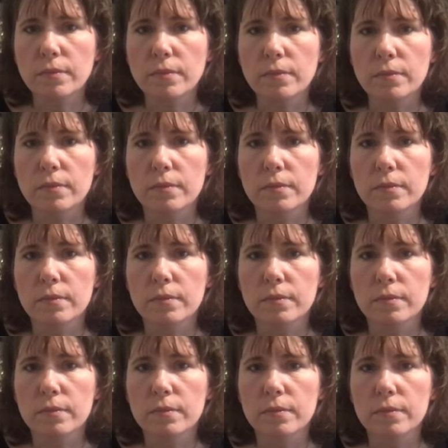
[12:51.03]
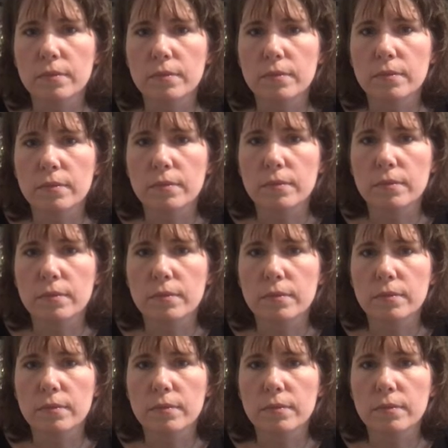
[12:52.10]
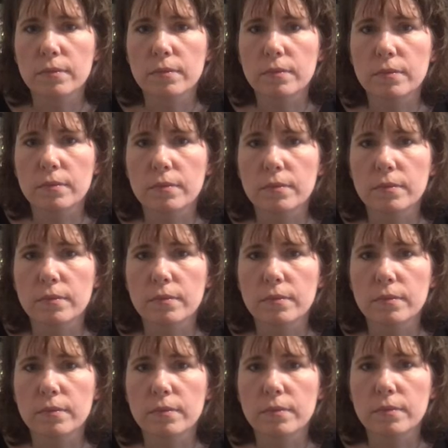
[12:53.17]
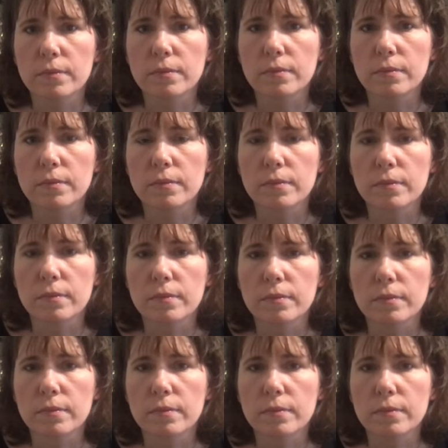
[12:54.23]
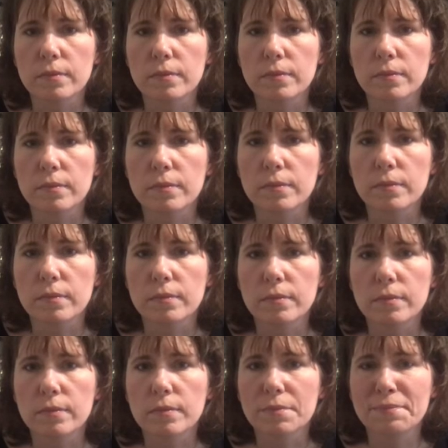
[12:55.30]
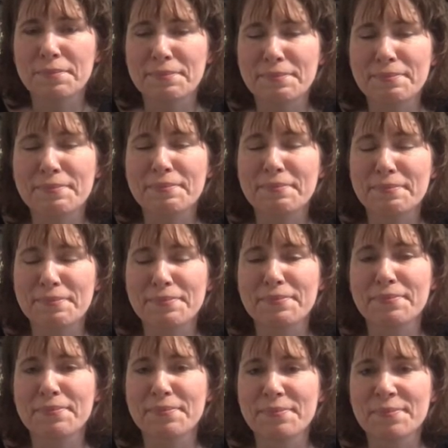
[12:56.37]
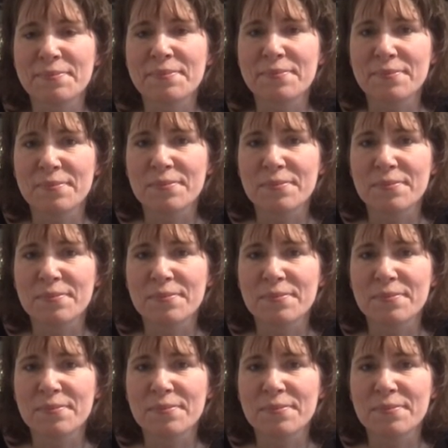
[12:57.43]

No words are spoken by the person on screen.